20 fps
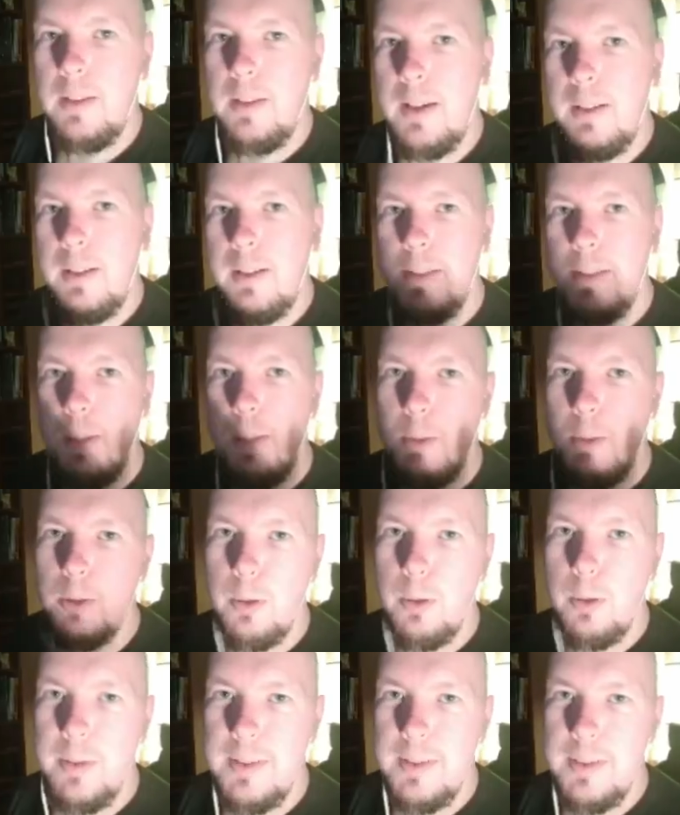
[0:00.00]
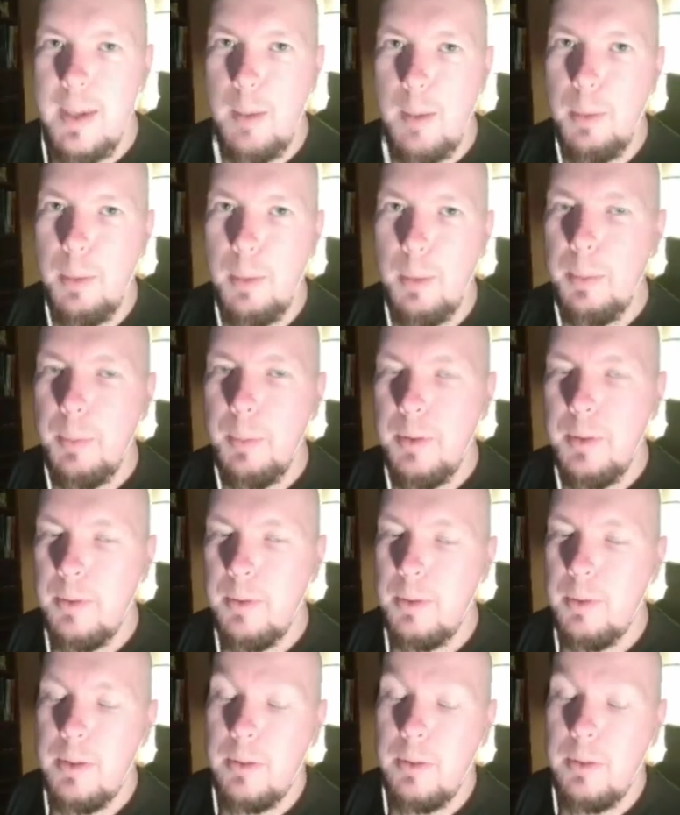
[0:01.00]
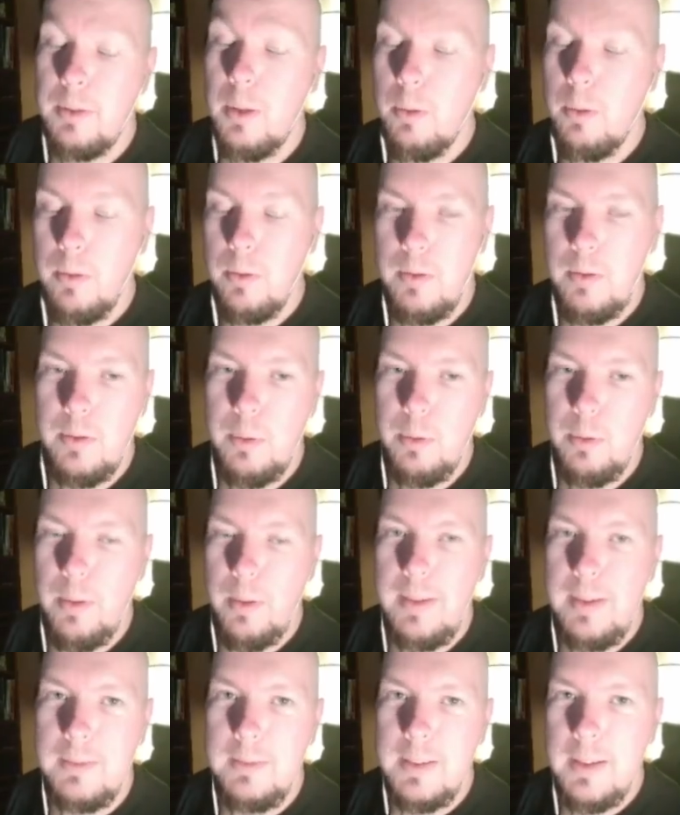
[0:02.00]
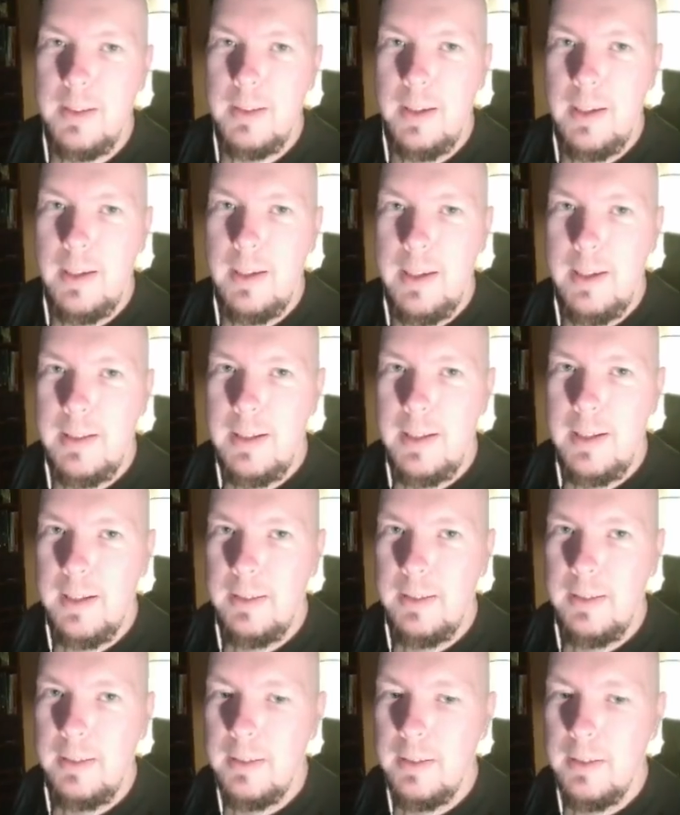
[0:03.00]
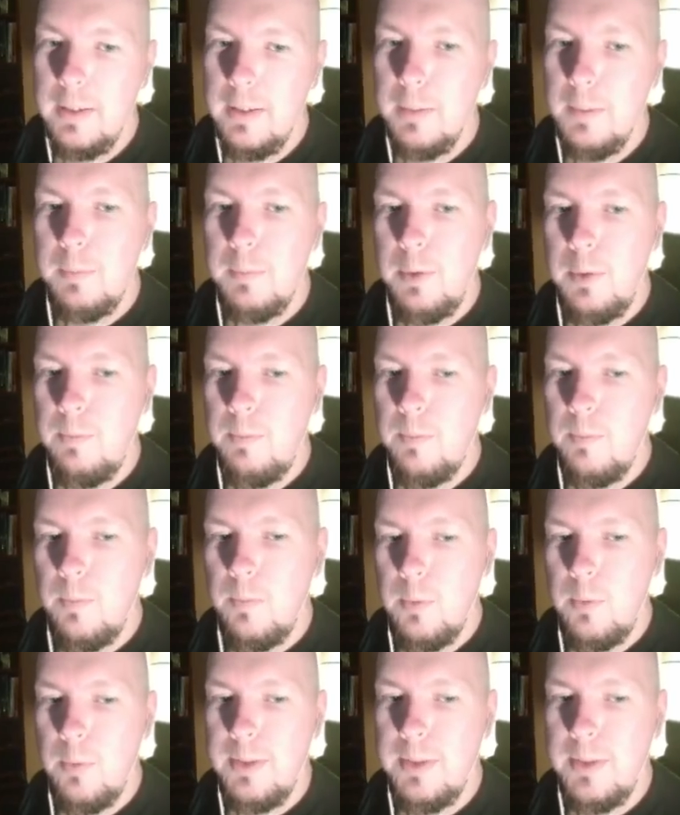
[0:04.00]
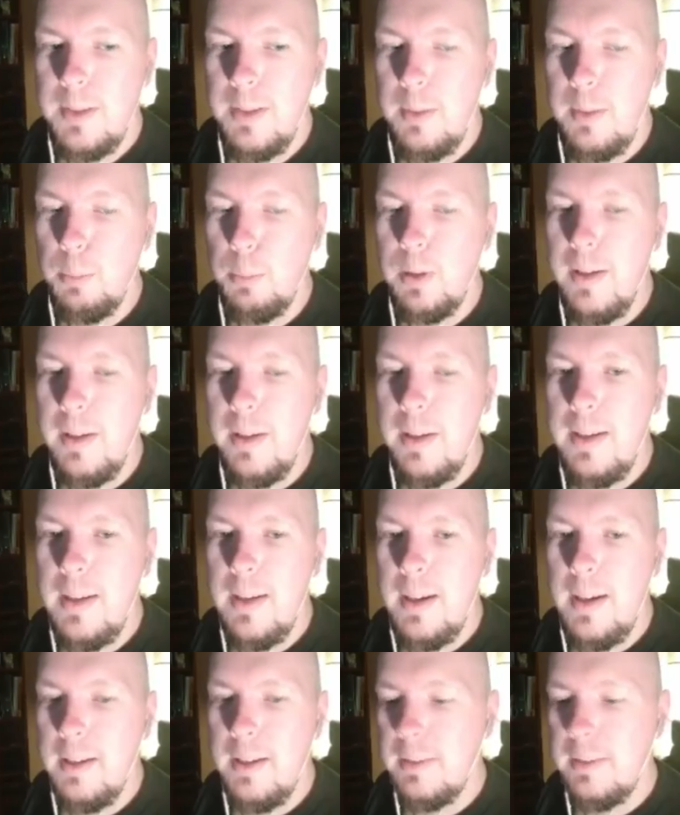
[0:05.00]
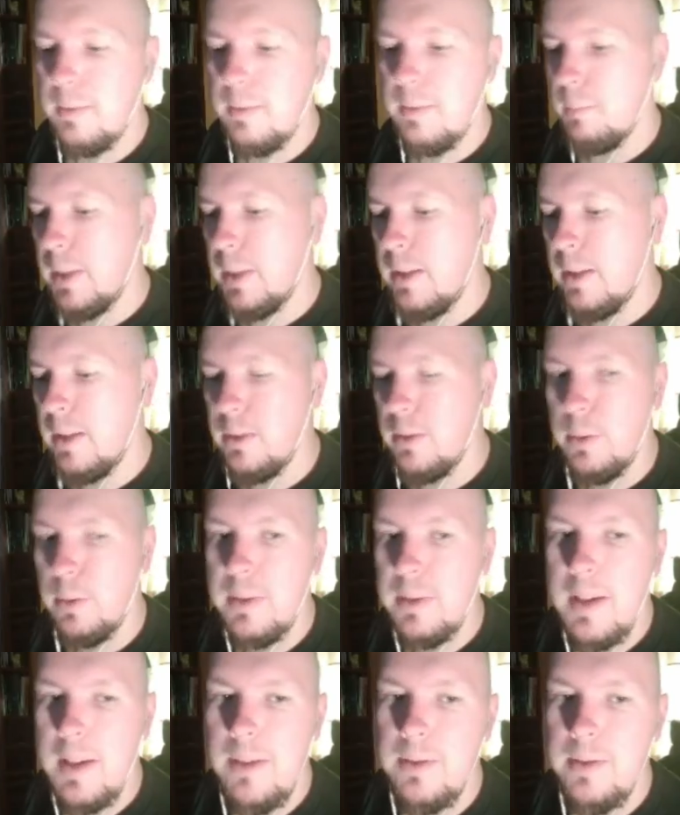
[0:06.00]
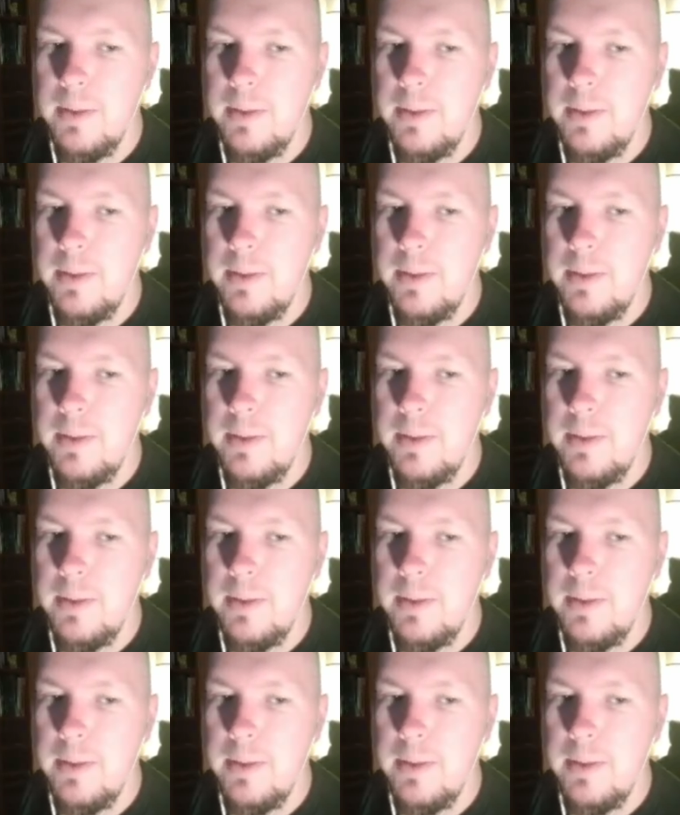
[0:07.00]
you load this app up, you can go directly ahead and just hit play and begin doing the exercise.